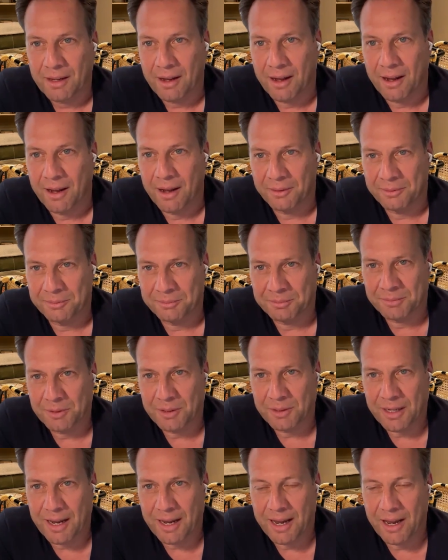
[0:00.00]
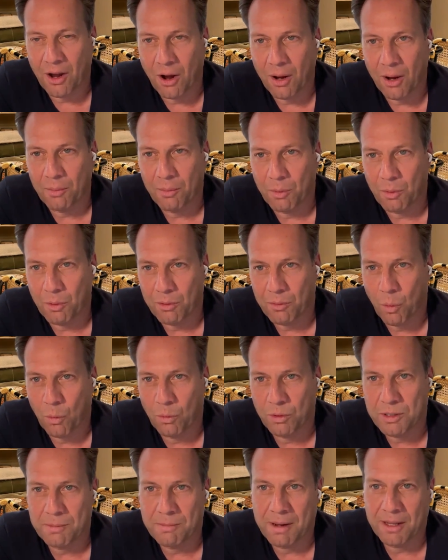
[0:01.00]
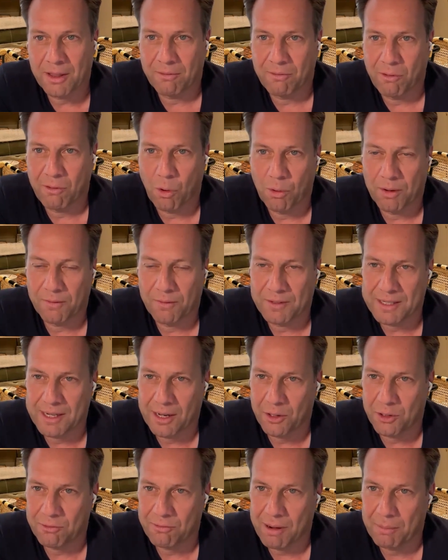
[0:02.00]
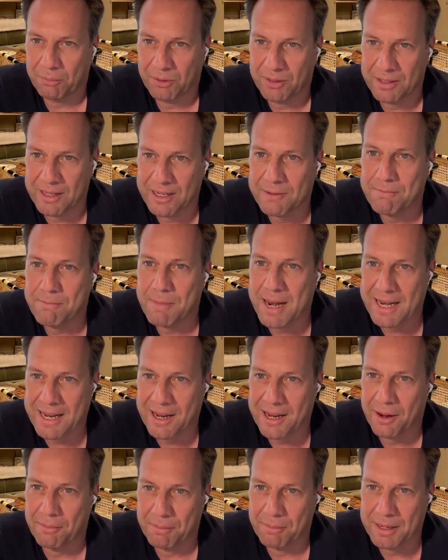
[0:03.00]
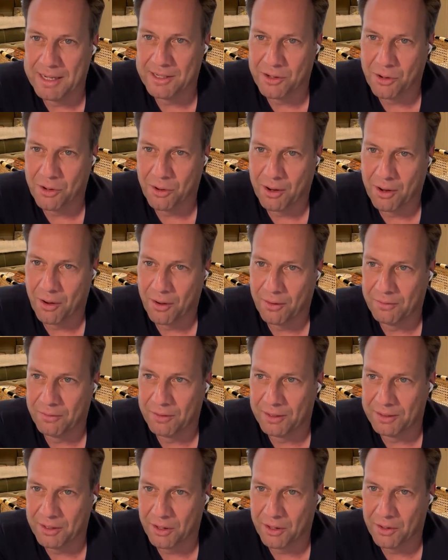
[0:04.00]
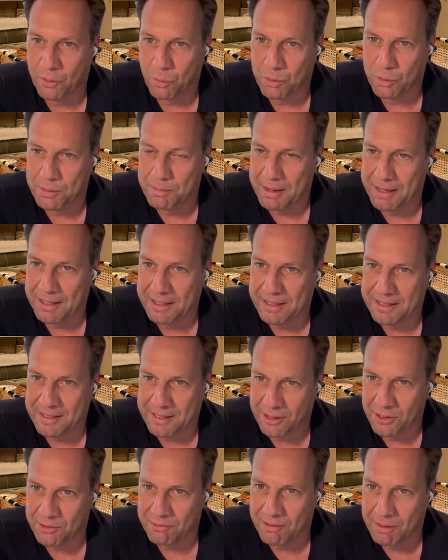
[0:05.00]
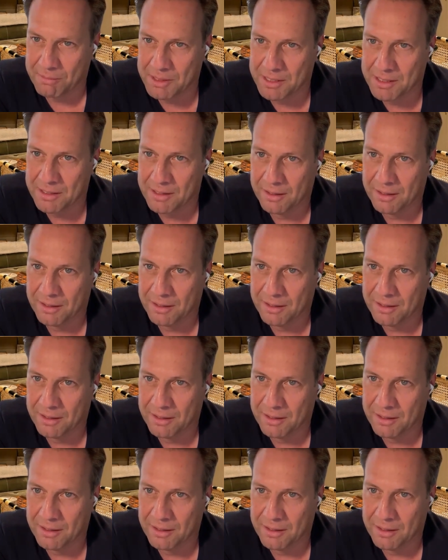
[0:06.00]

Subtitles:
AI will automate the role of sales reps, and there's many companies going after kind of automated sales reps